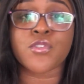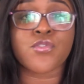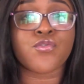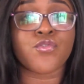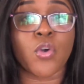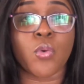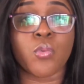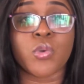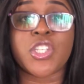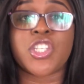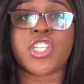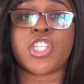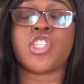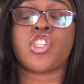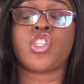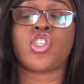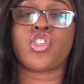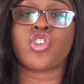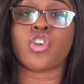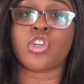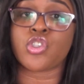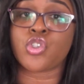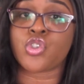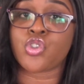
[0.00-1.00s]
for which a
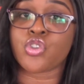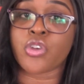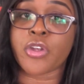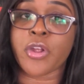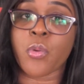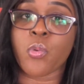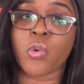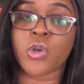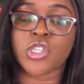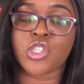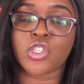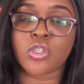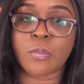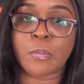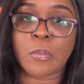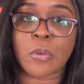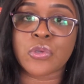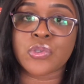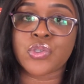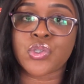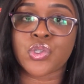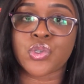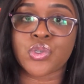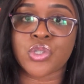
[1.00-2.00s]
short story was
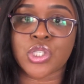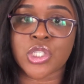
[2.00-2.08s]
supposed to